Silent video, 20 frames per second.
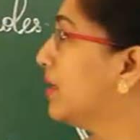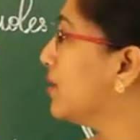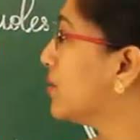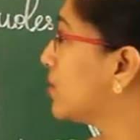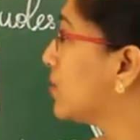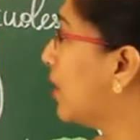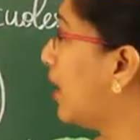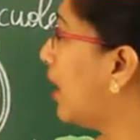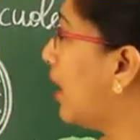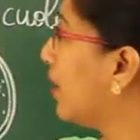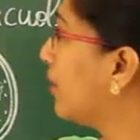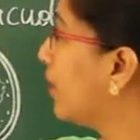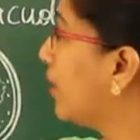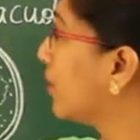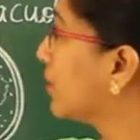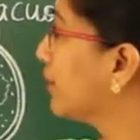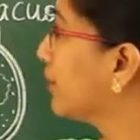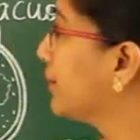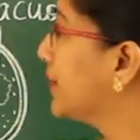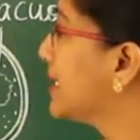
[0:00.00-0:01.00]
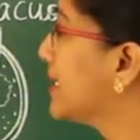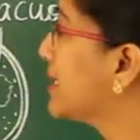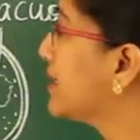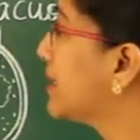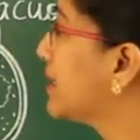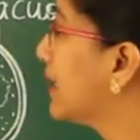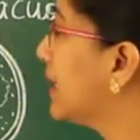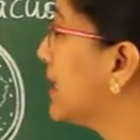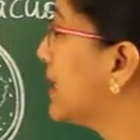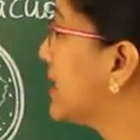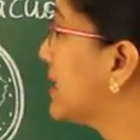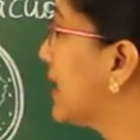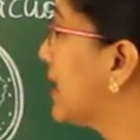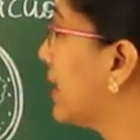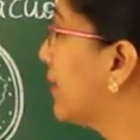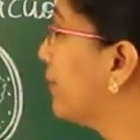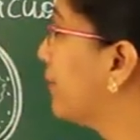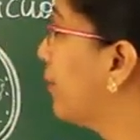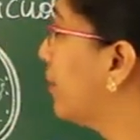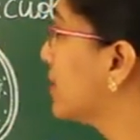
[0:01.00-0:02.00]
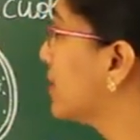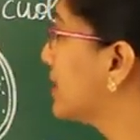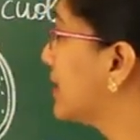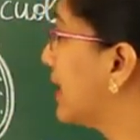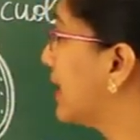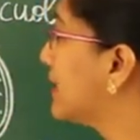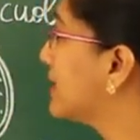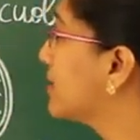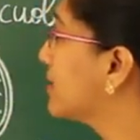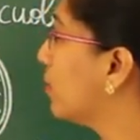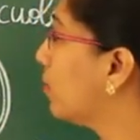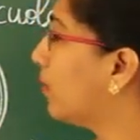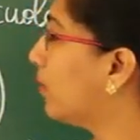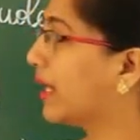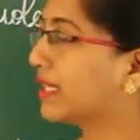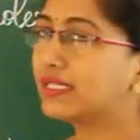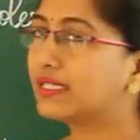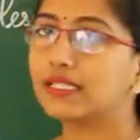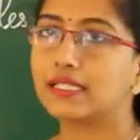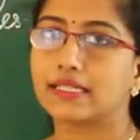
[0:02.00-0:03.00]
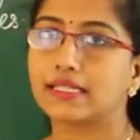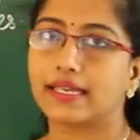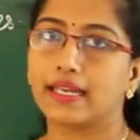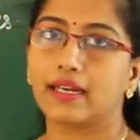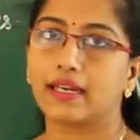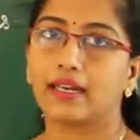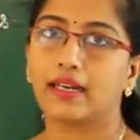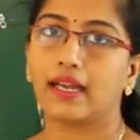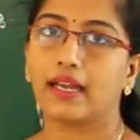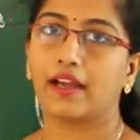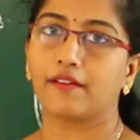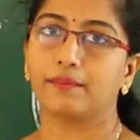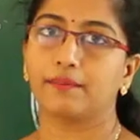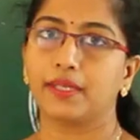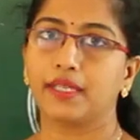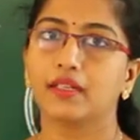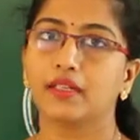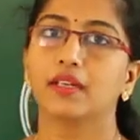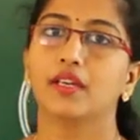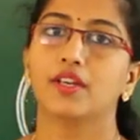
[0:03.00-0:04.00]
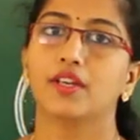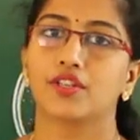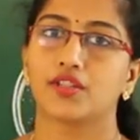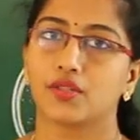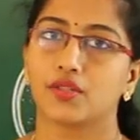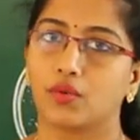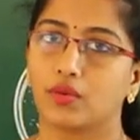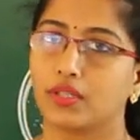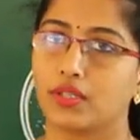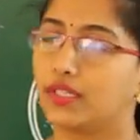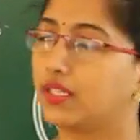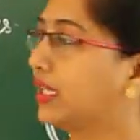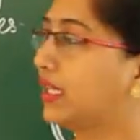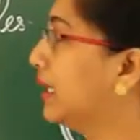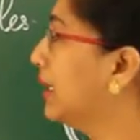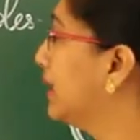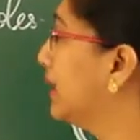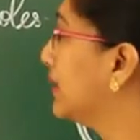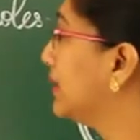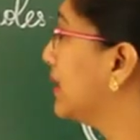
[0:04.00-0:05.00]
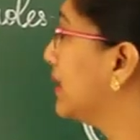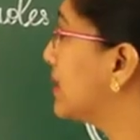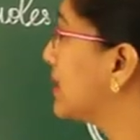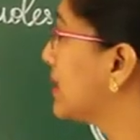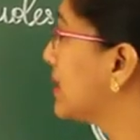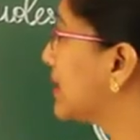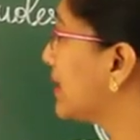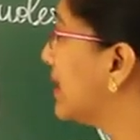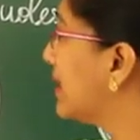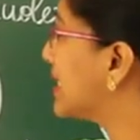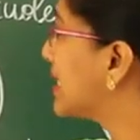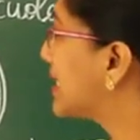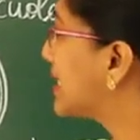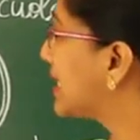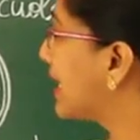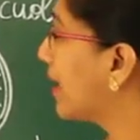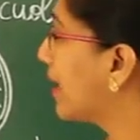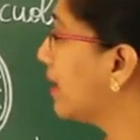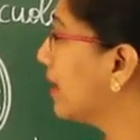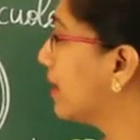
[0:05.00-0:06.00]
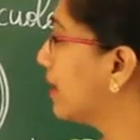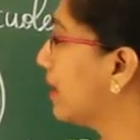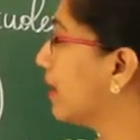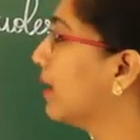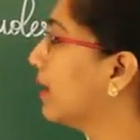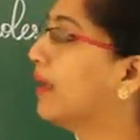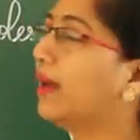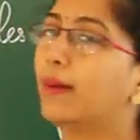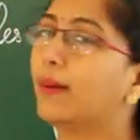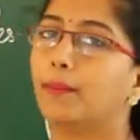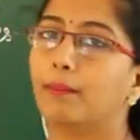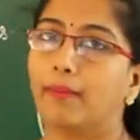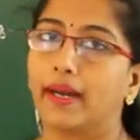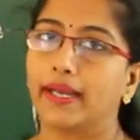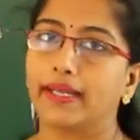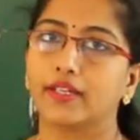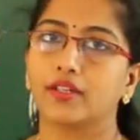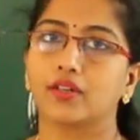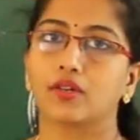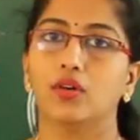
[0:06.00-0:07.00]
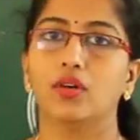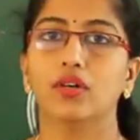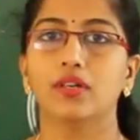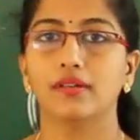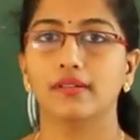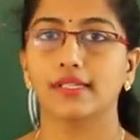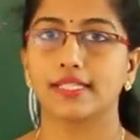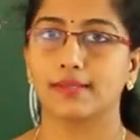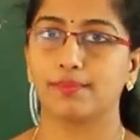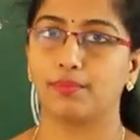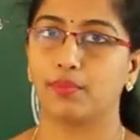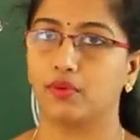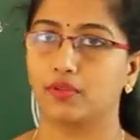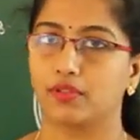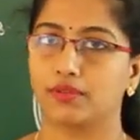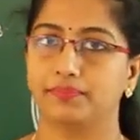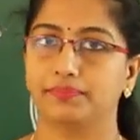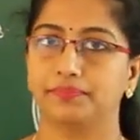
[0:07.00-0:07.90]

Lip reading: So out of these 4 cells, 1 cell have been shown here. This is a single microspore.